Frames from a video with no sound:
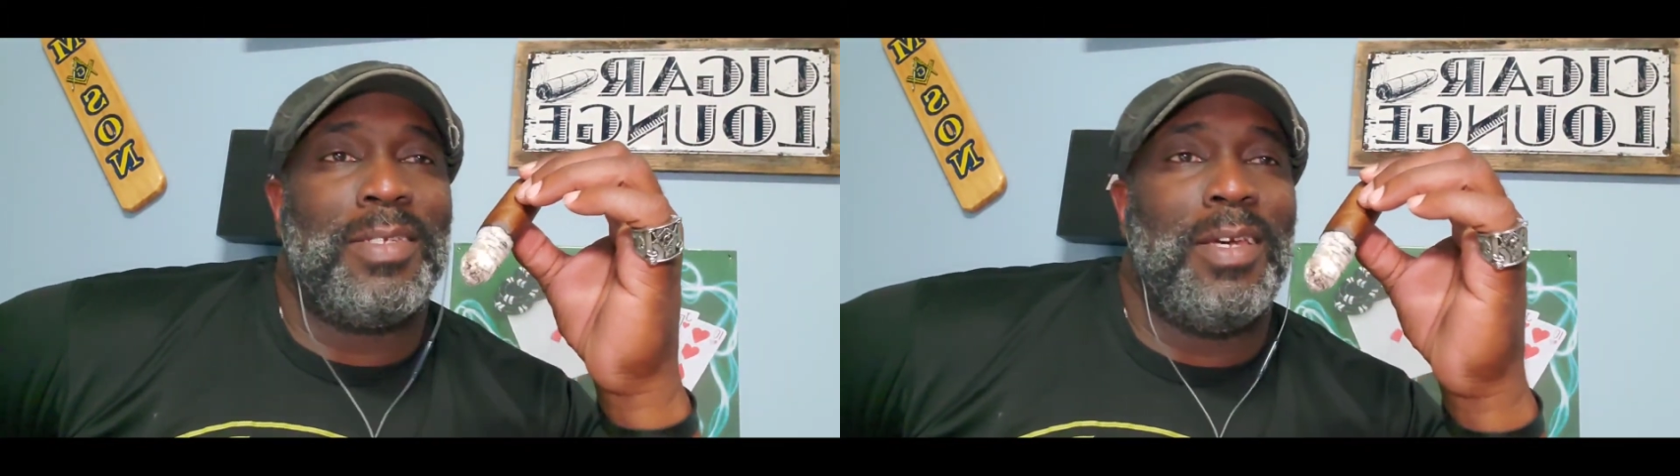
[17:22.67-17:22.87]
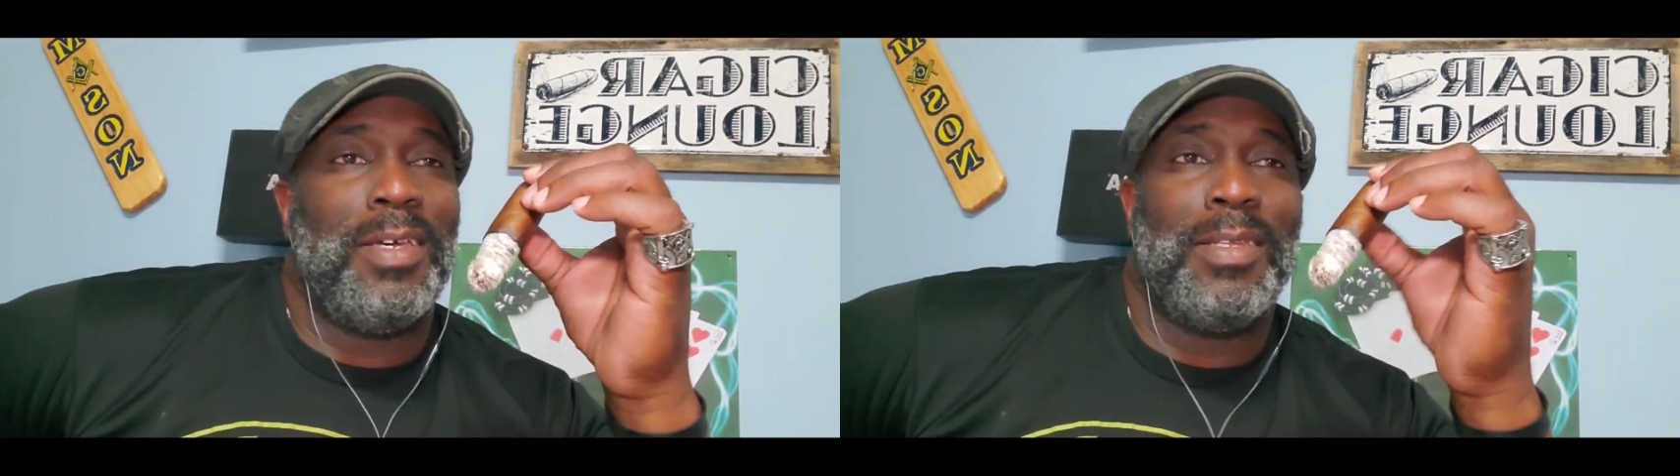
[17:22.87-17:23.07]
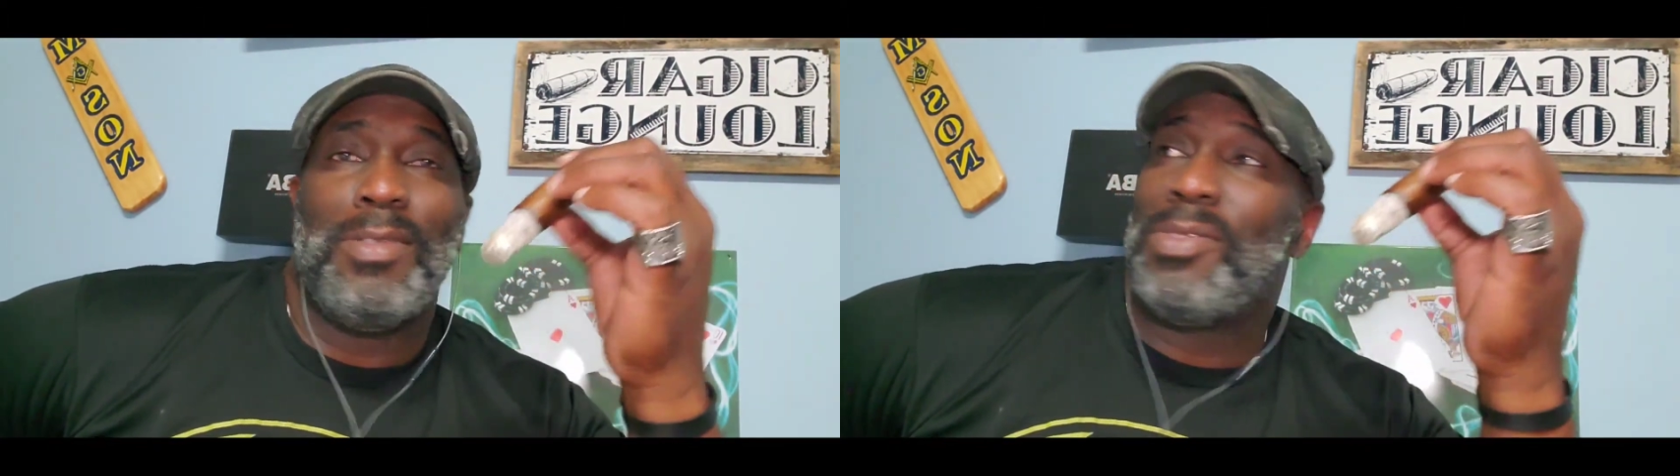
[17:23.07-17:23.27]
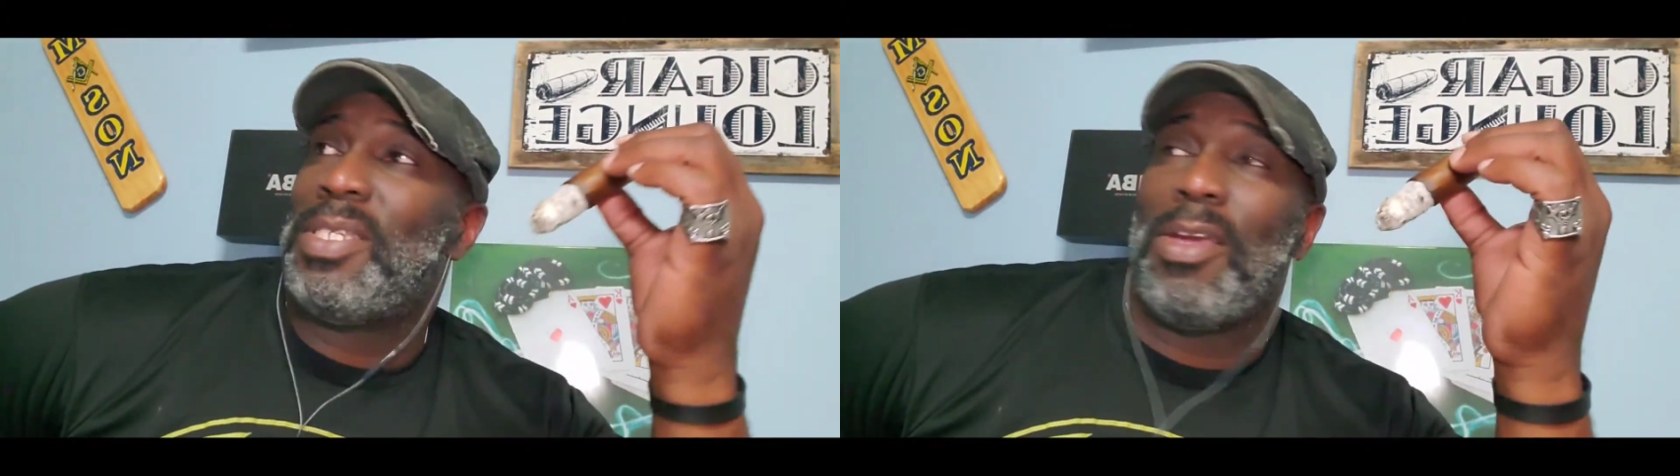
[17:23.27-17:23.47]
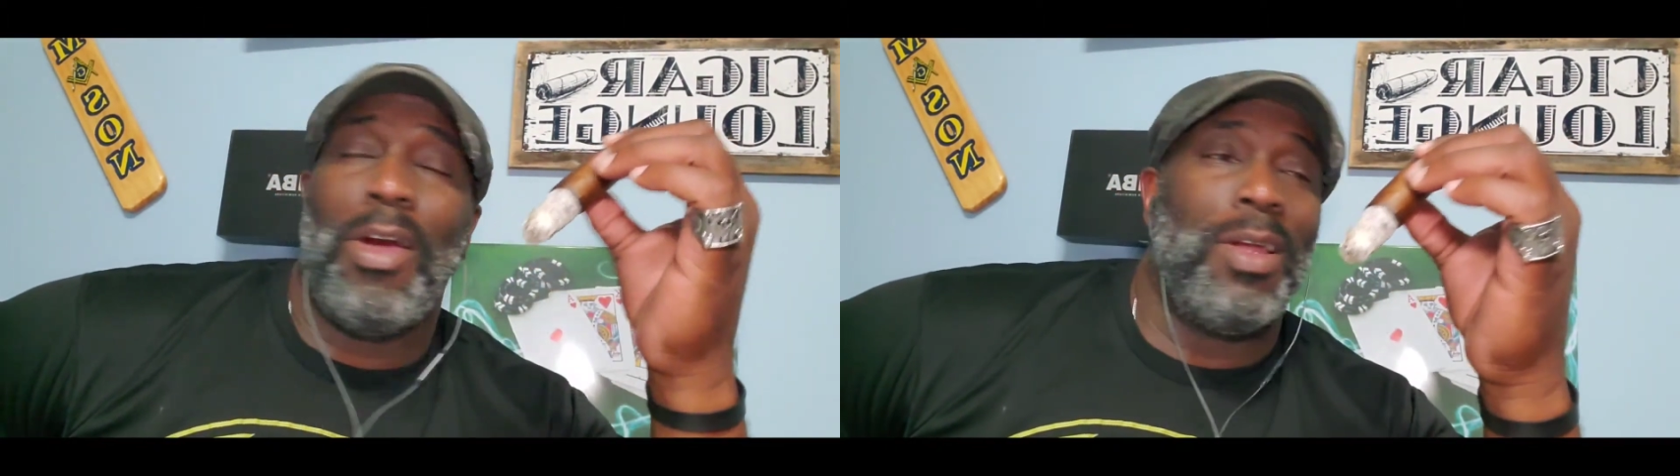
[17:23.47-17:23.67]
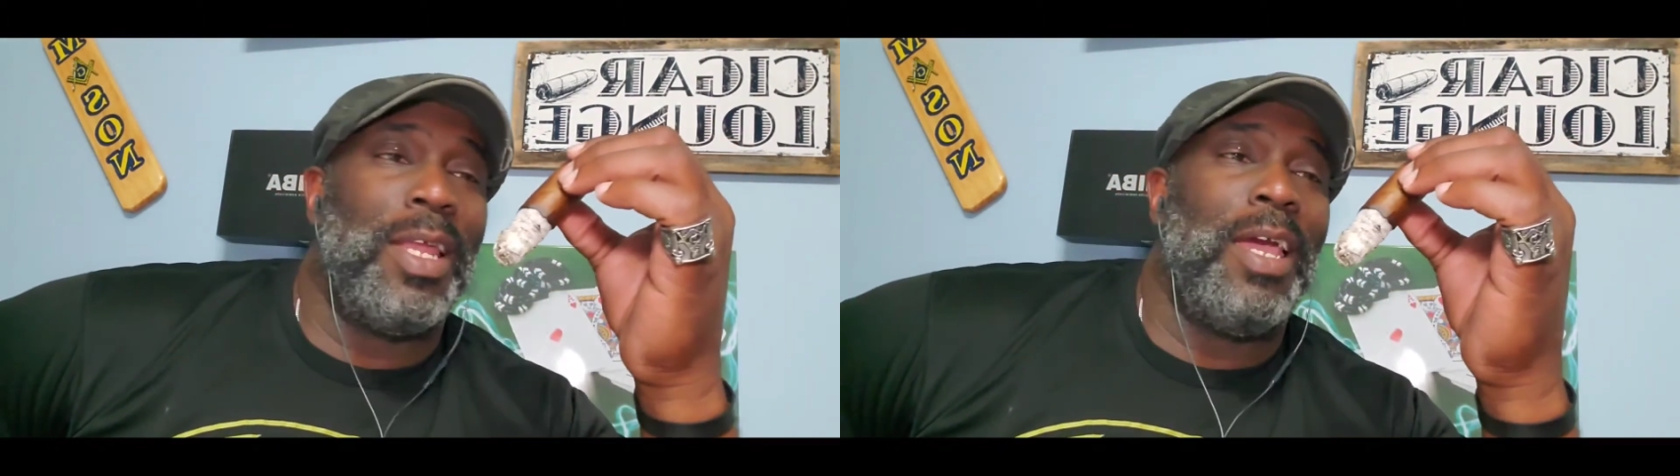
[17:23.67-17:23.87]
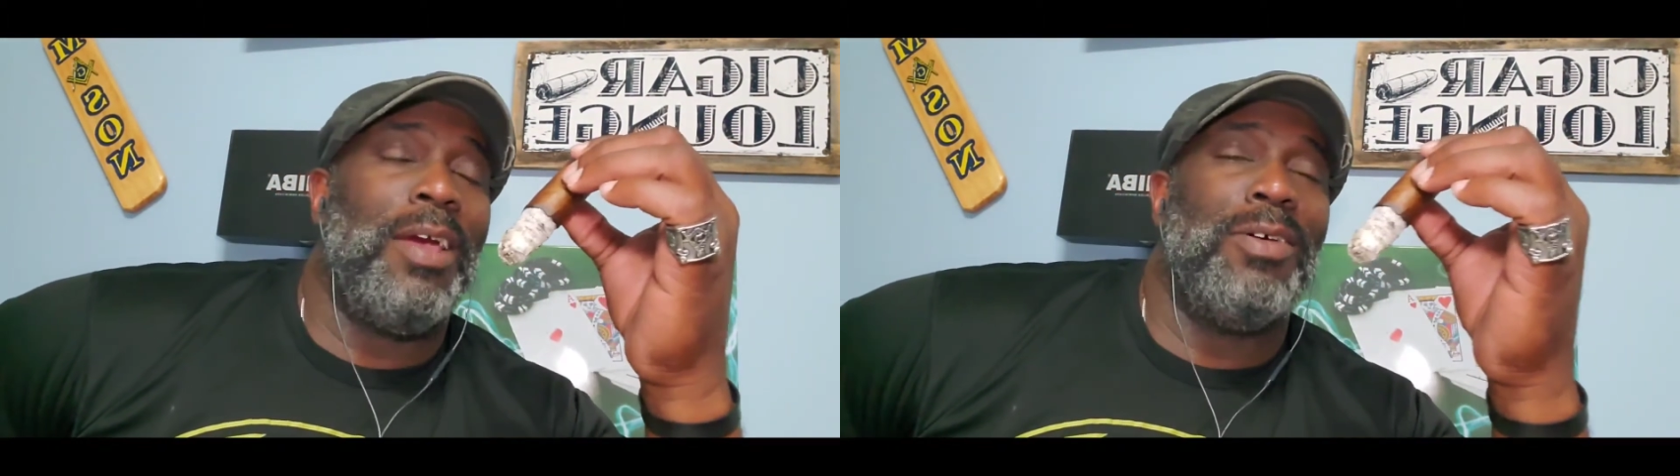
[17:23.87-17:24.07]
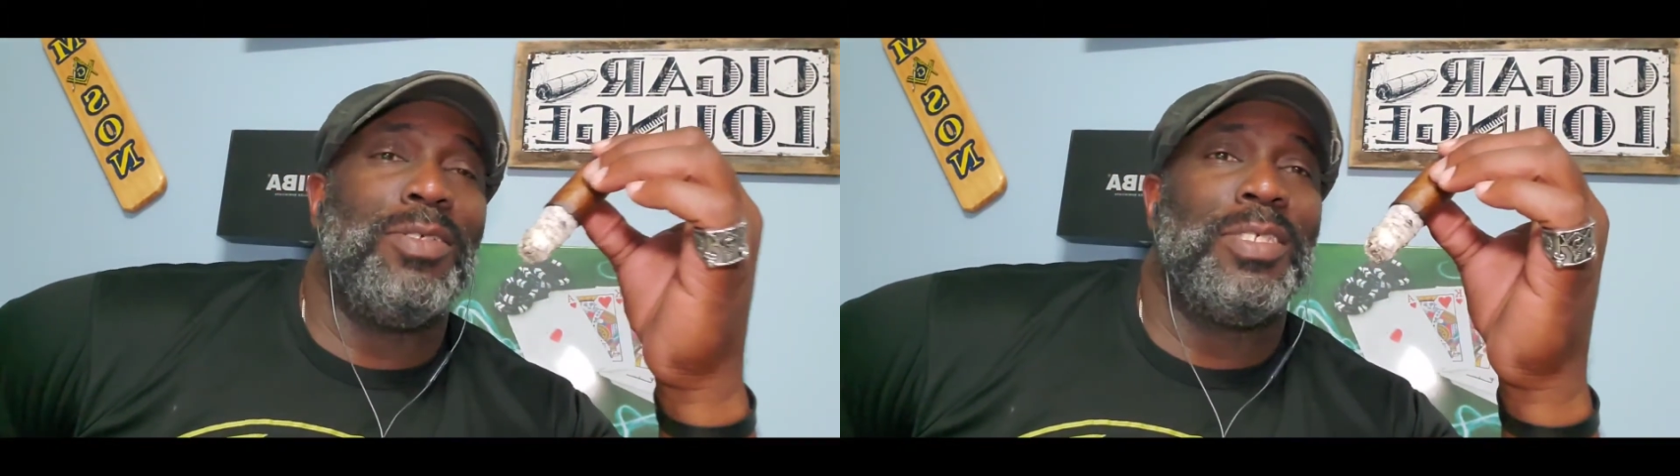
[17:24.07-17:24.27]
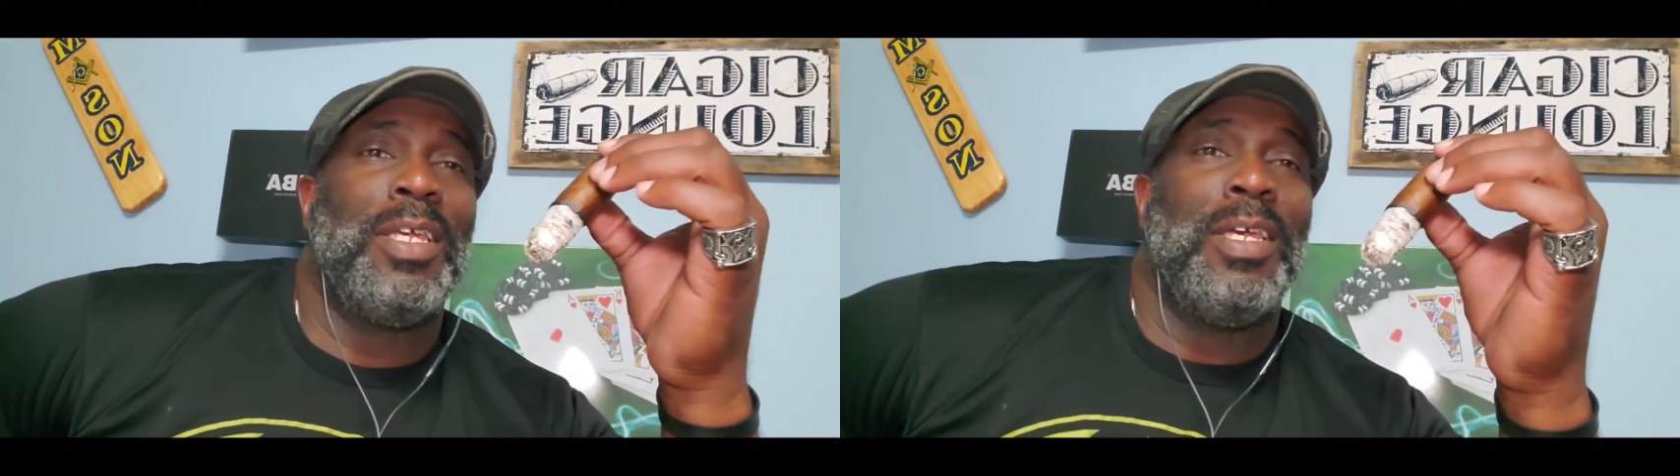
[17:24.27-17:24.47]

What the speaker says: little cigar lounge,